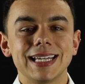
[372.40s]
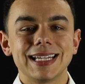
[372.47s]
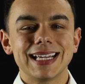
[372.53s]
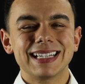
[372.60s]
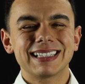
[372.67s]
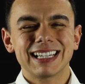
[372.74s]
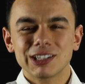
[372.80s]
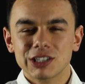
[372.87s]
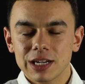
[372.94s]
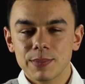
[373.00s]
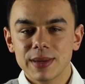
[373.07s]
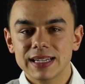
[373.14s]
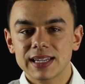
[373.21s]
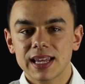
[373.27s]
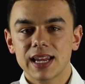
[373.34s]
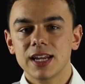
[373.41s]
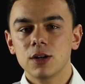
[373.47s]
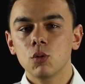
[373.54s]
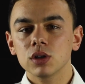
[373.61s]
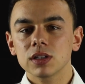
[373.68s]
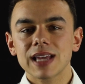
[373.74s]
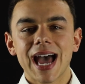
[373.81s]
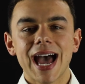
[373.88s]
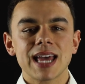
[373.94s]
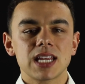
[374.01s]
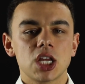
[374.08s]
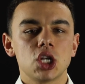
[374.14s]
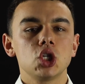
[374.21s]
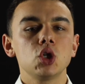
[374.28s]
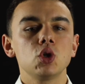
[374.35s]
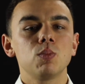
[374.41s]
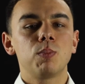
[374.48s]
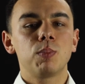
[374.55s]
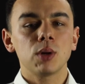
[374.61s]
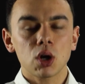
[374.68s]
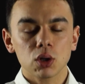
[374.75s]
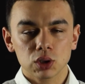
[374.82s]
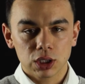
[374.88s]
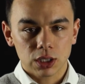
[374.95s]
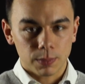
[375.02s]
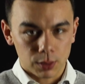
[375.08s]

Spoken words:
It essentially means that in order to add a new block to the